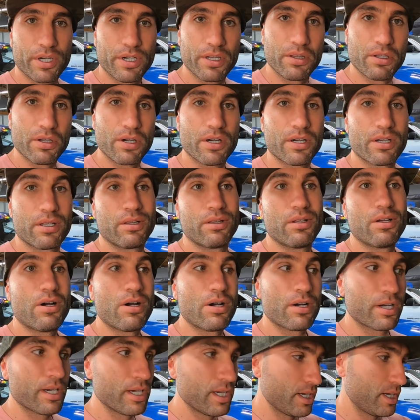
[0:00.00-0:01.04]
the unlock and
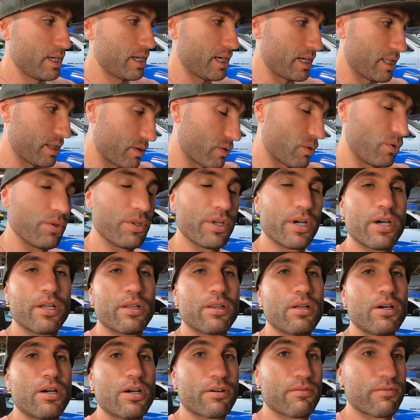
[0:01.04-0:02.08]
lock and then hold
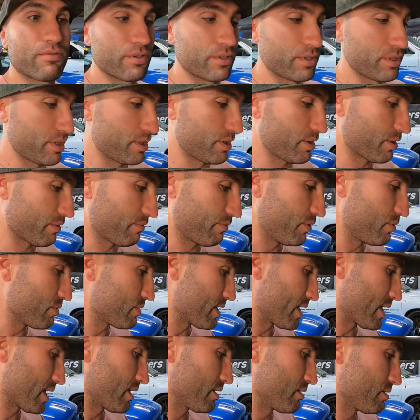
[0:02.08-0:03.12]
unlock for another few
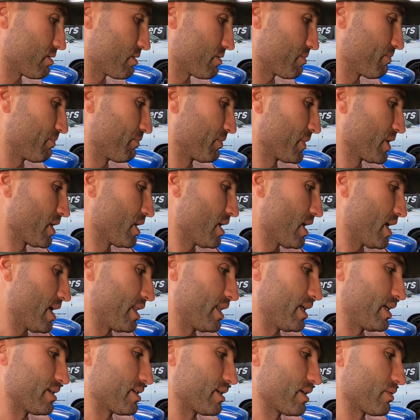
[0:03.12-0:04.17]
seconds.
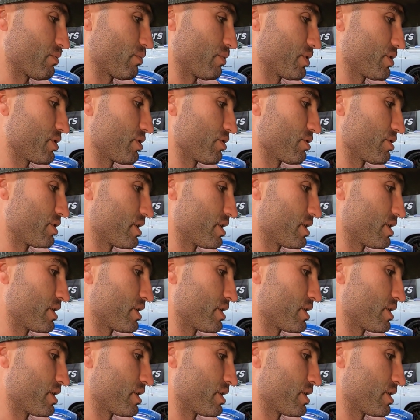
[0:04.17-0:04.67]
And then it says once you're